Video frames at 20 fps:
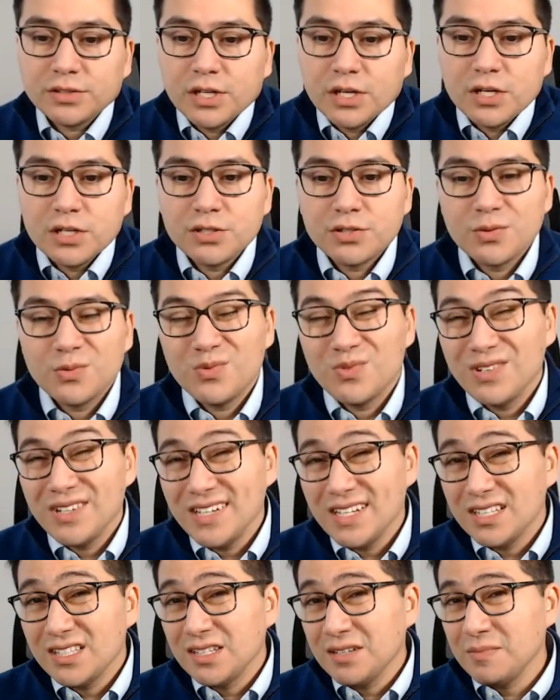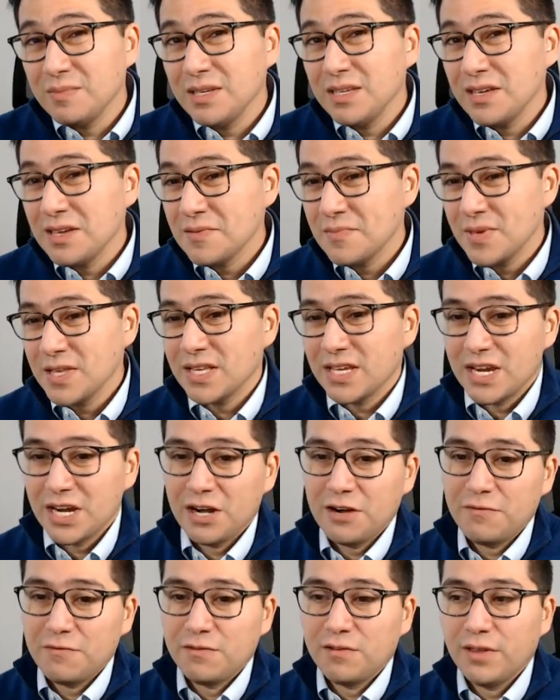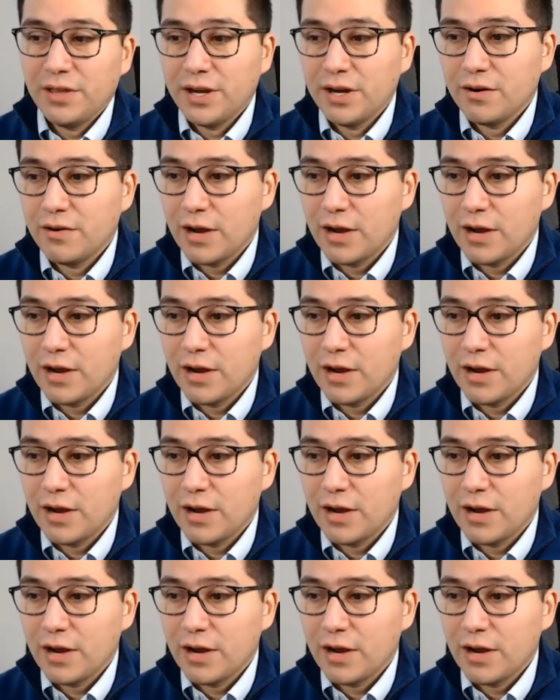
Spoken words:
So we need to be a bit careful here.